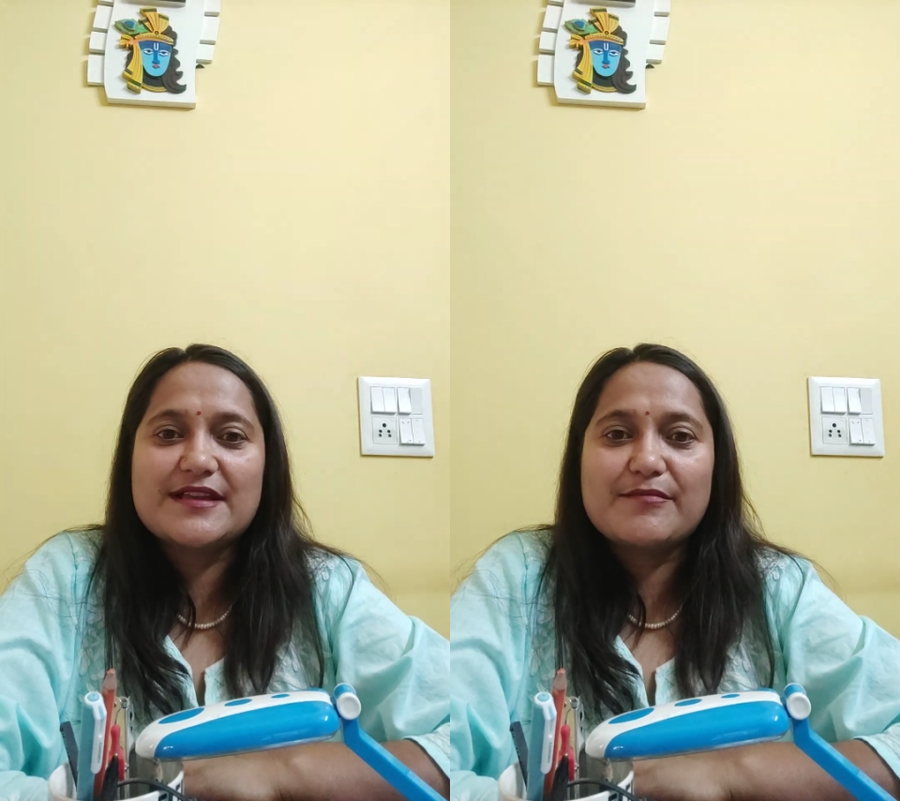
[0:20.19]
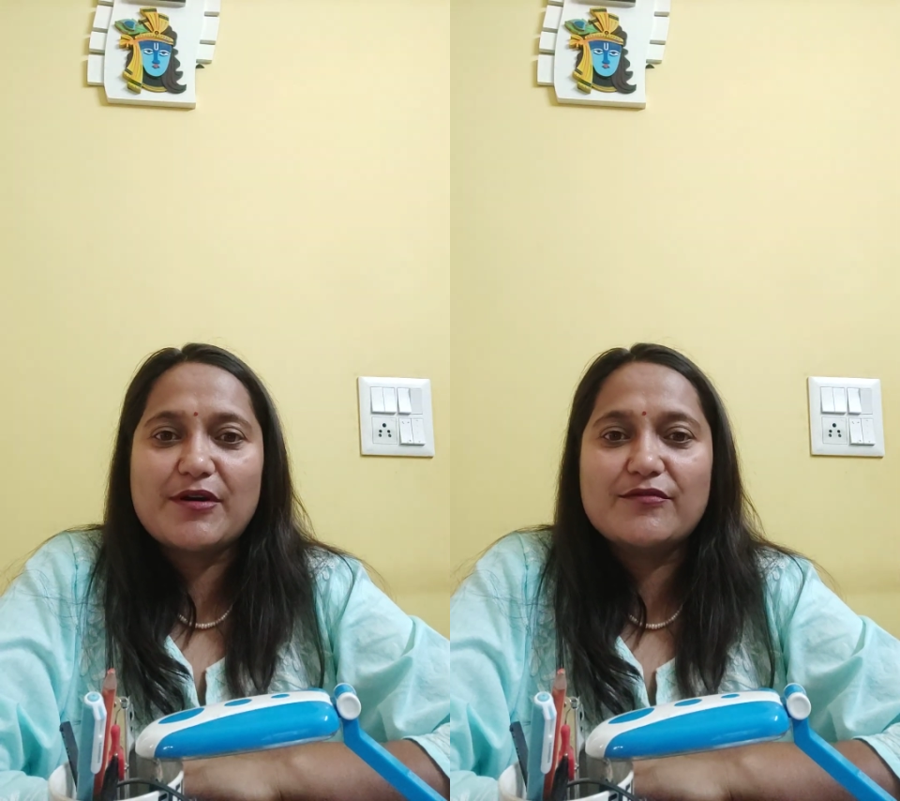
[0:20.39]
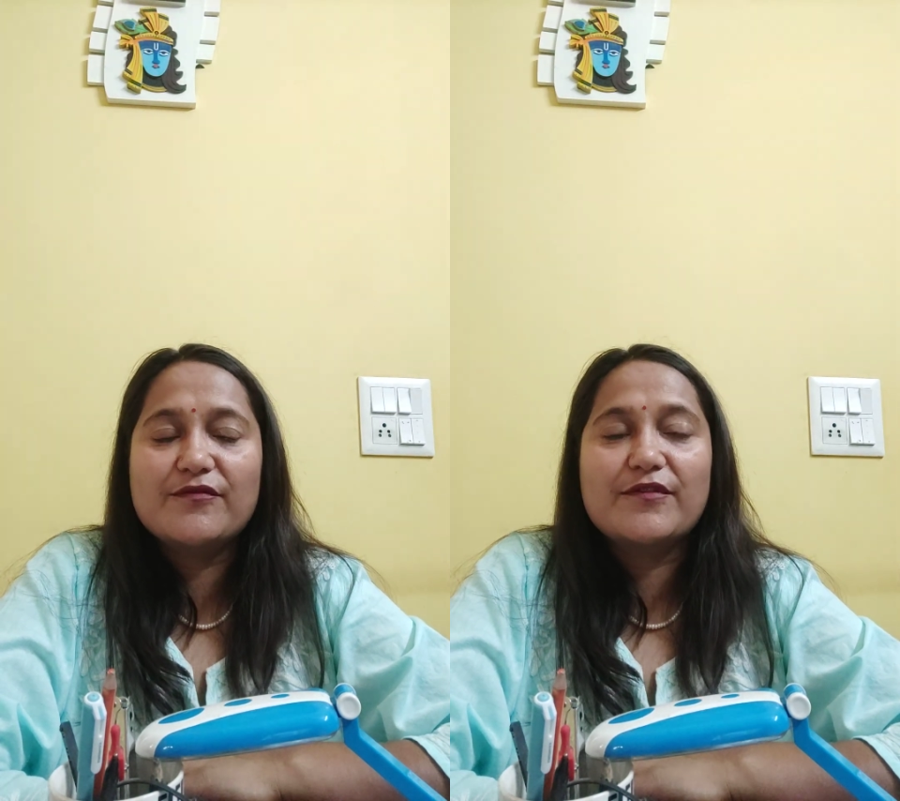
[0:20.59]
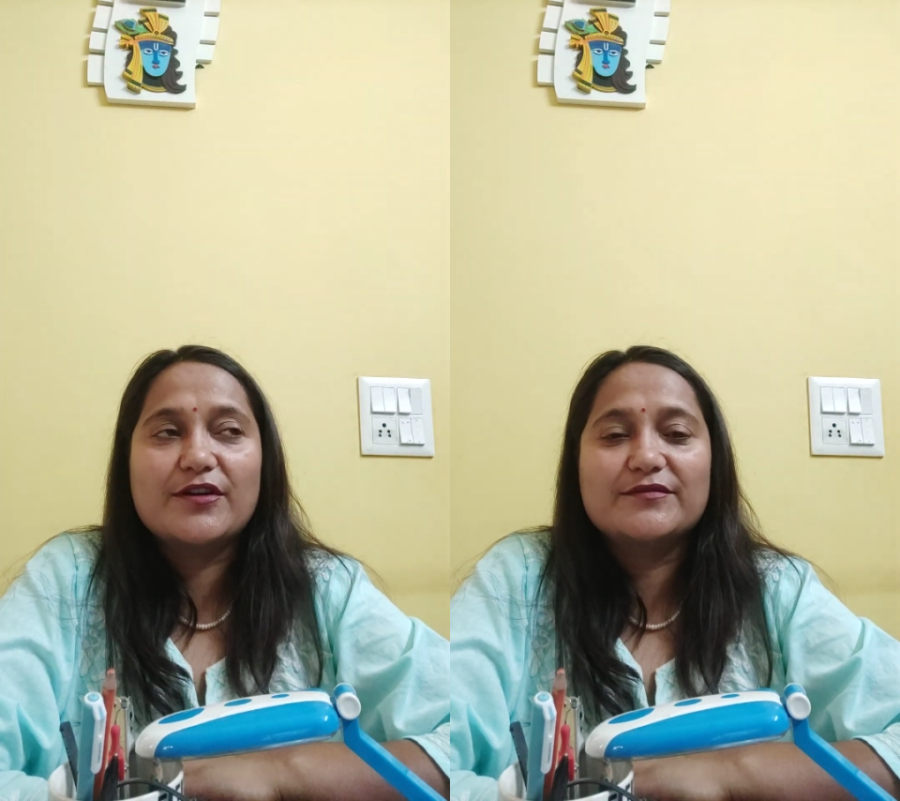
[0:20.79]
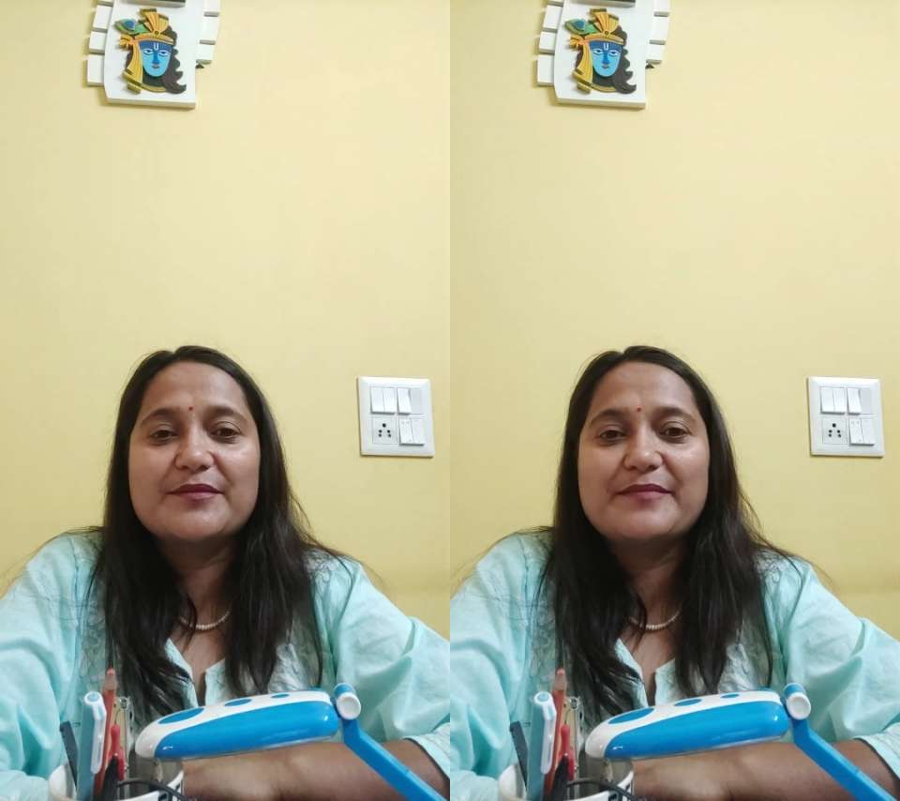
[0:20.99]
about one
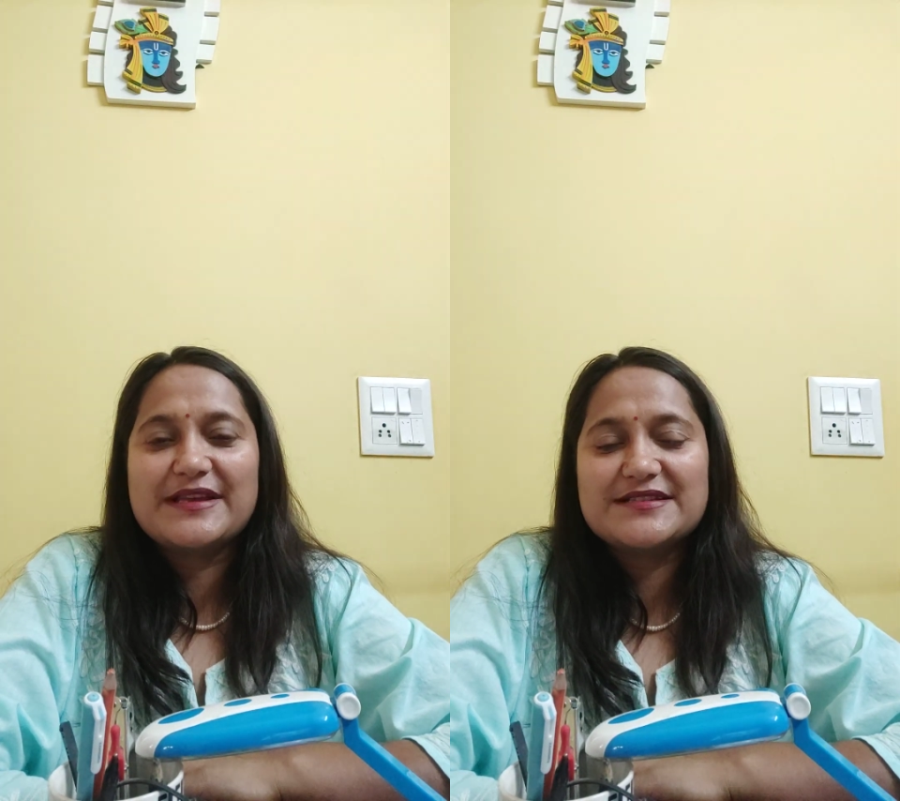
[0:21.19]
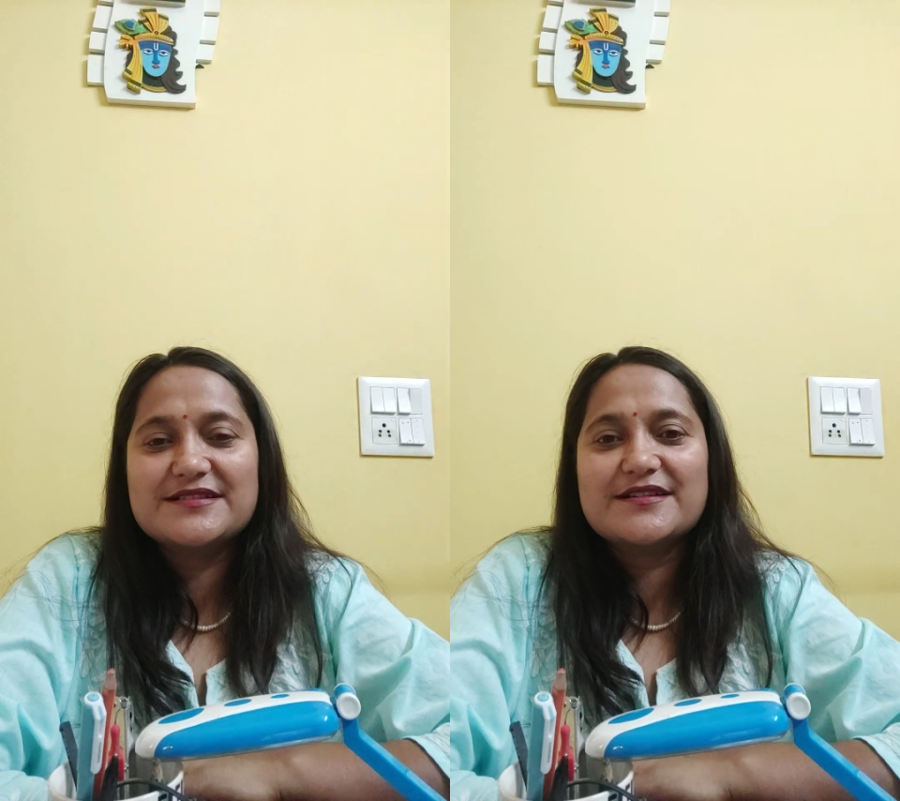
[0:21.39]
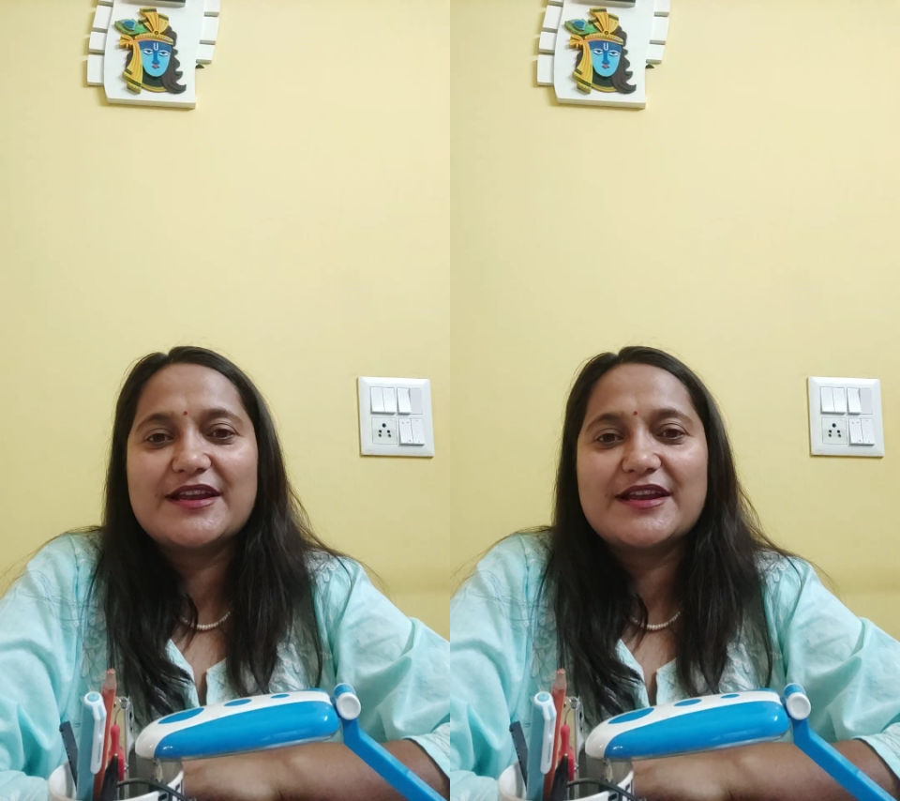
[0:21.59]
of the major